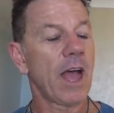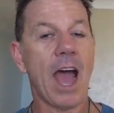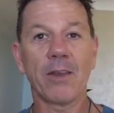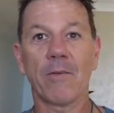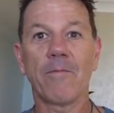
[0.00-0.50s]

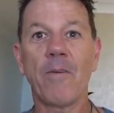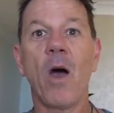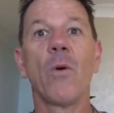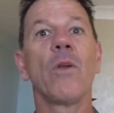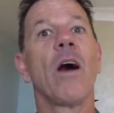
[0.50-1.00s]
on your
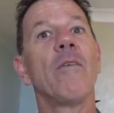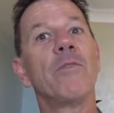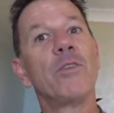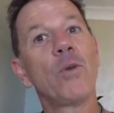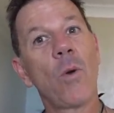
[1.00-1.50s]
phone,
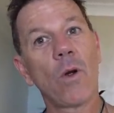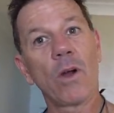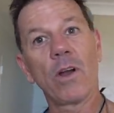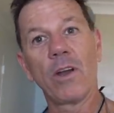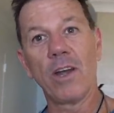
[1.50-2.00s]
of the
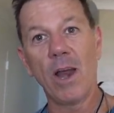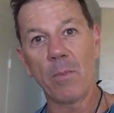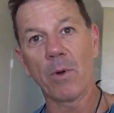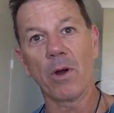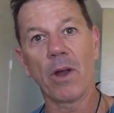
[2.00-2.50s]
door
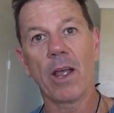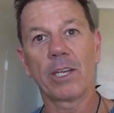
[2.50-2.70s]
number.